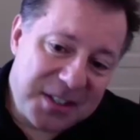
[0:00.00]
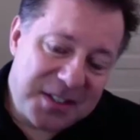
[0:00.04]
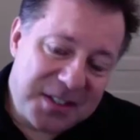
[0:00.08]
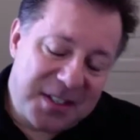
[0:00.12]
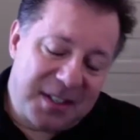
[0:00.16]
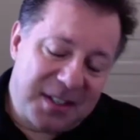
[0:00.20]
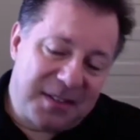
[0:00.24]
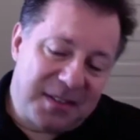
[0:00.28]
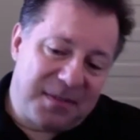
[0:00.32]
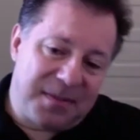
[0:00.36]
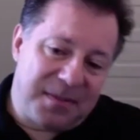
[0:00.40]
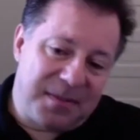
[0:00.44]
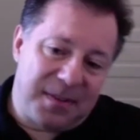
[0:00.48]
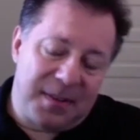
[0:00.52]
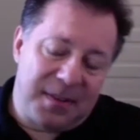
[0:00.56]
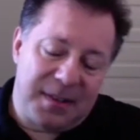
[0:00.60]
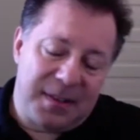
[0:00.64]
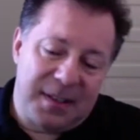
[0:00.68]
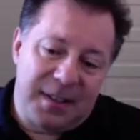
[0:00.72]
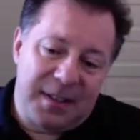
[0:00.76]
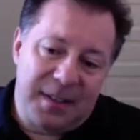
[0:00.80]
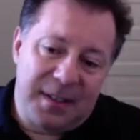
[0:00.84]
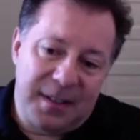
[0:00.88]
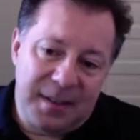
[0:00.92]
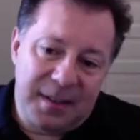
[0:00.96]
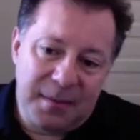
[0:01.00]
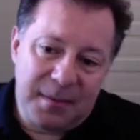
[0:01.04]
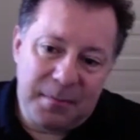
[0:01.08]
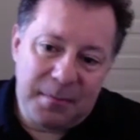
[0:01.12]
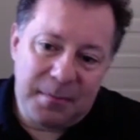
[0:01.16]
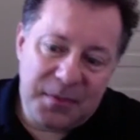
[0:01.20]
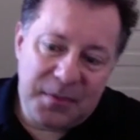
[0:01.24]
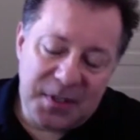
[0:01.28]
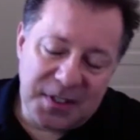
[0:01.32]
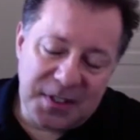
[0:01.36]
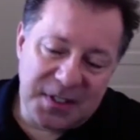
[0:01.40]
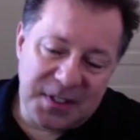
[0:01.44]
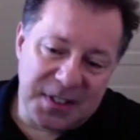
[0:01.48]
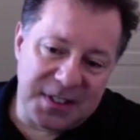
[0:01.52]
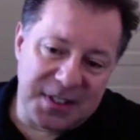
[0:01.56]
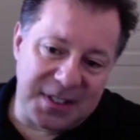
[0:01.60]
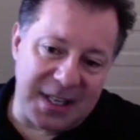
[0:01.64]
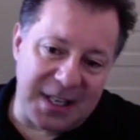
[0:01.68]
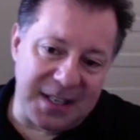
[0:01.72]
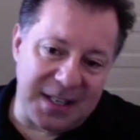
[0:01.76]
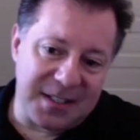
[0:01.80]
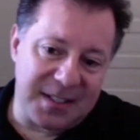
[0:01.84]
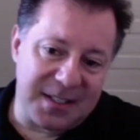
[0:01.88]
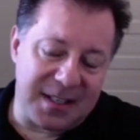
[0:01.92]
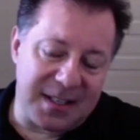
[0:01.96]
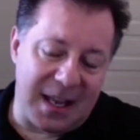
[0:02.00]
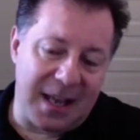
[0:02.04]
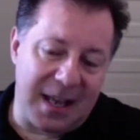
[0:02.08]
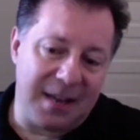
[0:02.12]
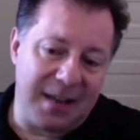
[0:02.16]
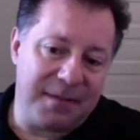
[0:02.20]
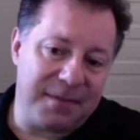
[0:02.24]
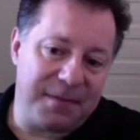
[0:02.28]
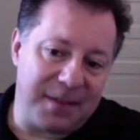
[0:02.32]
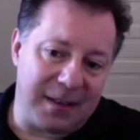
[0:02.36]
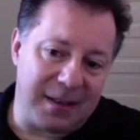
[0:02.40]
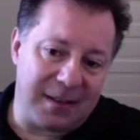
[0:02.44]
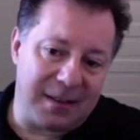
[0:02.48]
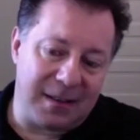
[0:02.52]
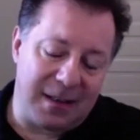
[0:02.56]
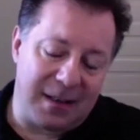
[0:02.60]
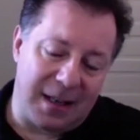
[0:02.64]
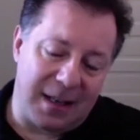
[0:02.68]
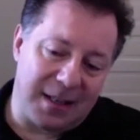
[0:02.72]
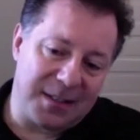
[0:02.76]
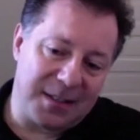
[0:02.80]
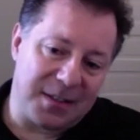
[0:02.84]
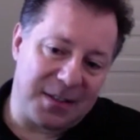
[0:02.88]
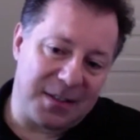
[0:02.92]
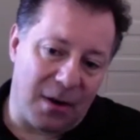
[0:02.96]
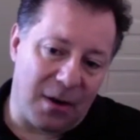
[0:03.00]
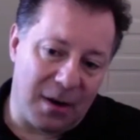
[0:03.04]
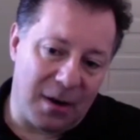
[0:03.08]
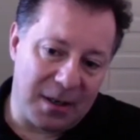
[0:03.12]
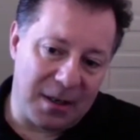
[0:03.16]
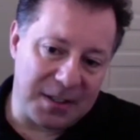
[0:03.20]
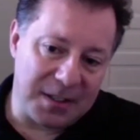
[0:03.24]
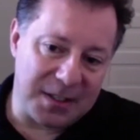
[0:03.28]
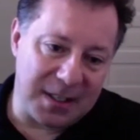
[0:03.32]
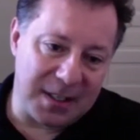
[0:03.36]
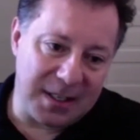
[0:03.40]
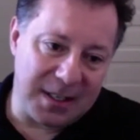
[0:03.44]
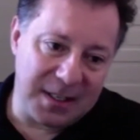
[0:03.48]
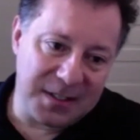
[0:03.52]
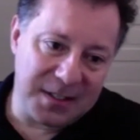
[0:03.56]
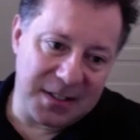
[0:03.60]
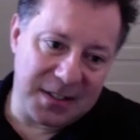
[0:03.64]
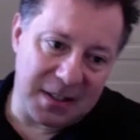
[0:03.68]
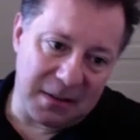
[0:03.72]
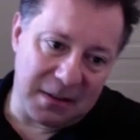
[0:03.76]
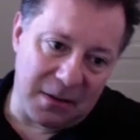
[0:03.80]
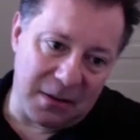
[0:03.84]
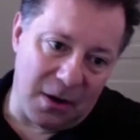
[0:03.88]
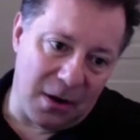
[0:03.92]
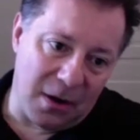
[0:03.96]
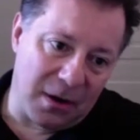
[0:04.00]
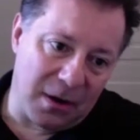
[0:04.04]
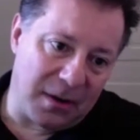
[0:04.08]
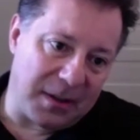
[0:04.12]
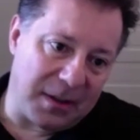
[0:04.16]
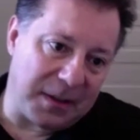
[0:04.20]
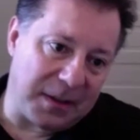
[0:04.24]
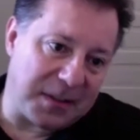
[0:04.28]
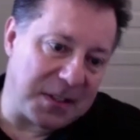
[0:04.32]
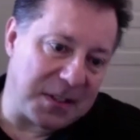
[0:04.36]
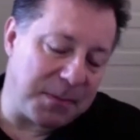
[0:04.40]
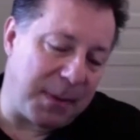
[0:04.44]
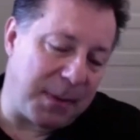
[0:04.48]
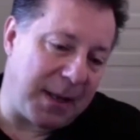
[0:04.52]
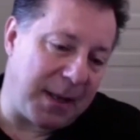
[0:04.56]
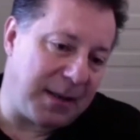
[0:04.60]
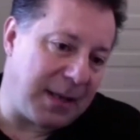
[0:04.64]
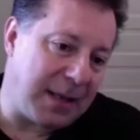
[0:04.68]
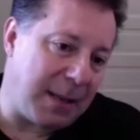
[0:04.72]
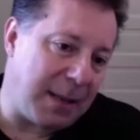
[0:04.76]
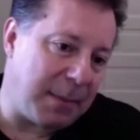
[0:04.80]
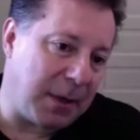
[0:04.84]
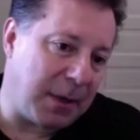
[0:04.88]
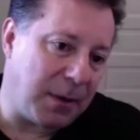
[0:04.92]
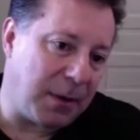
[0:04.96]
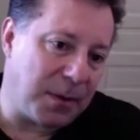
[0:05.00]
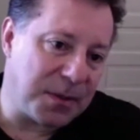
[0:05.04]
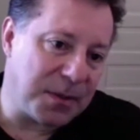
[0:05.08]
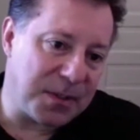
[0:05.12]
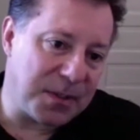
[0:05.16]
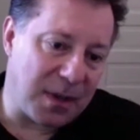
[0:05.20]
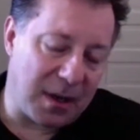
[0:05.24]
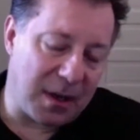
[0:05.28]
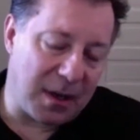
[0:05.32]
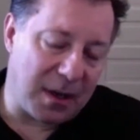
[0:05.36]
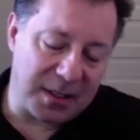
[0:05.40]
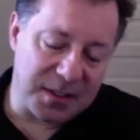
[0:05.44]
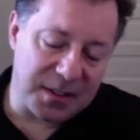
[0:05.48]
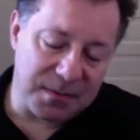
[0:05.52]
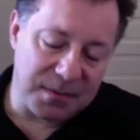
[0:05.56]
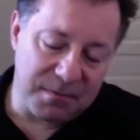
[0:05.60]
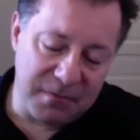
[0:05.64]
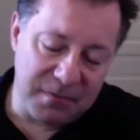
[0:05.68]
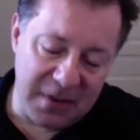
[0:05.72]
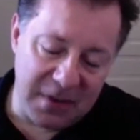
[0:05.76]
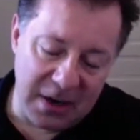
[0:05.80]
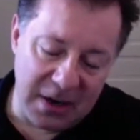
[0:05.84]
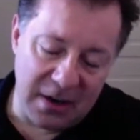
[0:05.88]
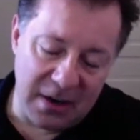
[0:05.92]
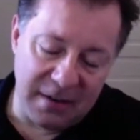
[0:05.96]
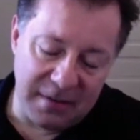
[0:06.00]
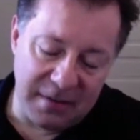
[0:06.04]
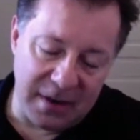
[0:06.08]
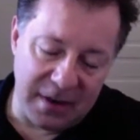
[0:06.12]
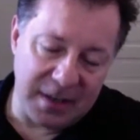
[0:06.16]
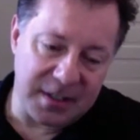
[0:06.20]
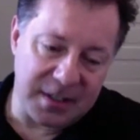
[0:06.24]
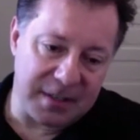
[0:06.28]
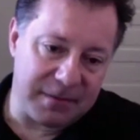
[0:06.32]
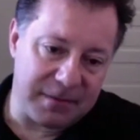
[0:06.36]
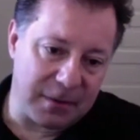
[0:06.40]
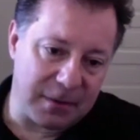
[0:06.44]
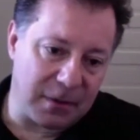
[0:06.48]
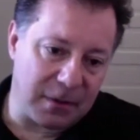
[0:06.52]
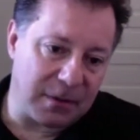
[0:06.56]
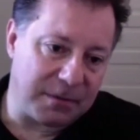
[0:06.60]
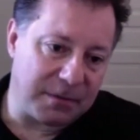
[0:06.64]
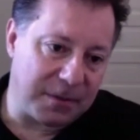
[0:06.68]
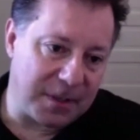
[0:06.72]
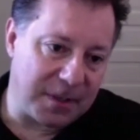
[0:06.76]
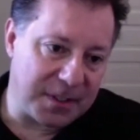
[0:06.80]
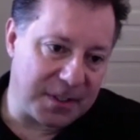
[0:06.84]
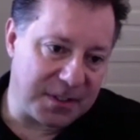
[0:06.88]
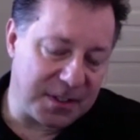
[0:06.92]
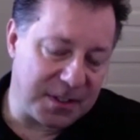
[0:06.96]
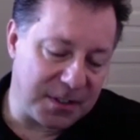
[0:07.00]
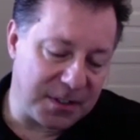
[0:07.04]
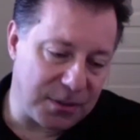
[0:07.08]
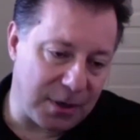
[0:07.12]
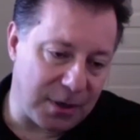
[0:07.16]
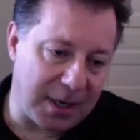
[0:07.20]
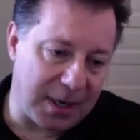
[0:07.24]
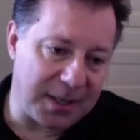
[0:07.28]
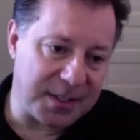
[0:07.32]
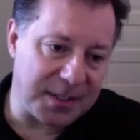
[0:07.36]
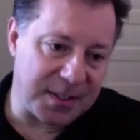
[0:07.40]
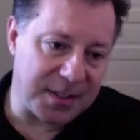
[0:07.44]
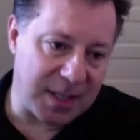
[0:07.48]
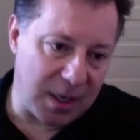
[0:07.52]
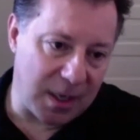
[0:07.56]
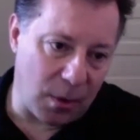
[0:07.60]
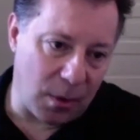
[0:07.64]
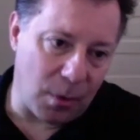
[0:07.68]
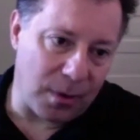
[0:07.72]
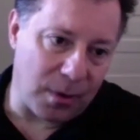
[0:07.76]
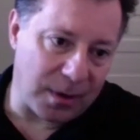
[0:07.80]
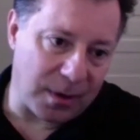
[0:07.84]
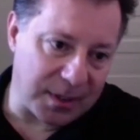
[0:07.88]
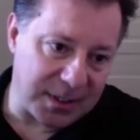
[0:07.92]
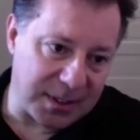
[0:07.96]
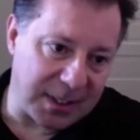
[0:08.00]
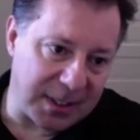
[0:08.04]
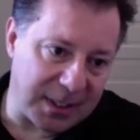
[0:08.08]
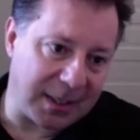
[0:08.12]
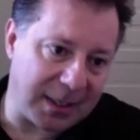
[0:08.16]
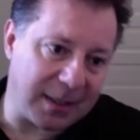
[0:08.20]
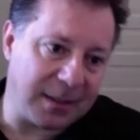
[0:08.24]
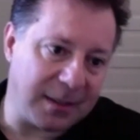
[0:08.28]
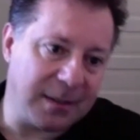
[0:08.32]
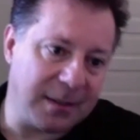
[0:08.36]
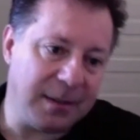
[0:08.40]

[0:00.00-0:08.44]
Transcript: to stay safe, and as hard as it is, the longer that this pandemic goes on, it's very, very difficult for us to try to stay quarantined.